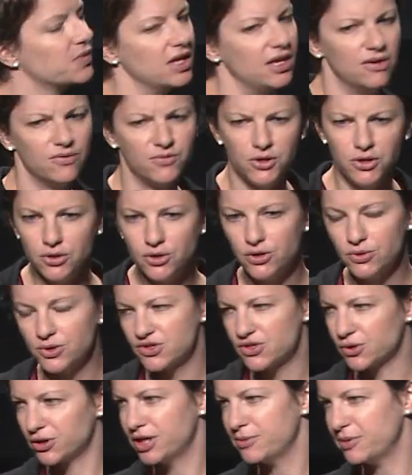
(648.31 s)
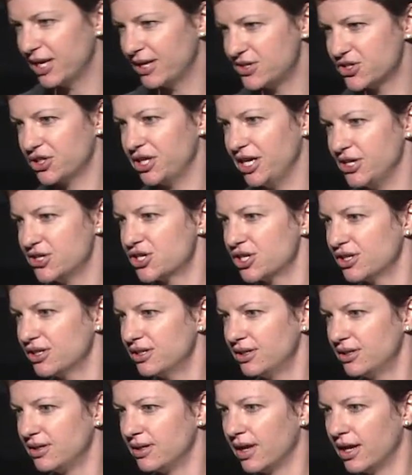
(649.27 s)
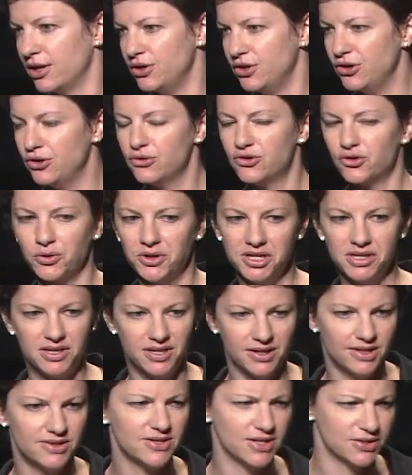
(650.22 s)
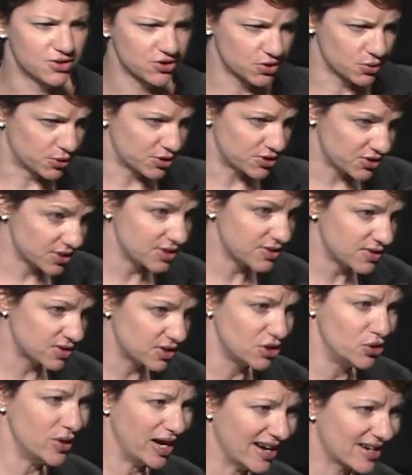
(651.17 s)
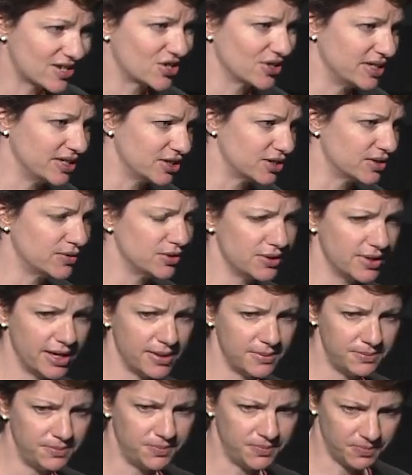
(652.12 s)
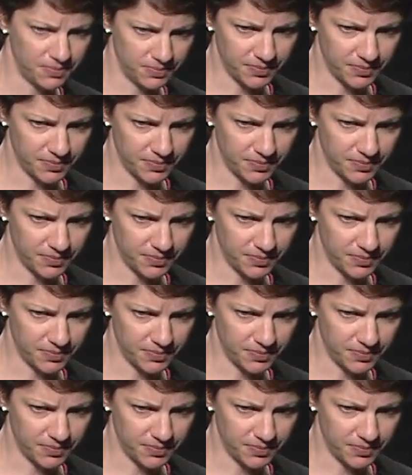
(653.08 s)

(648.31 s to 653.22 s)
if you do a story about education and you treat kids as sources, so you actually interview them,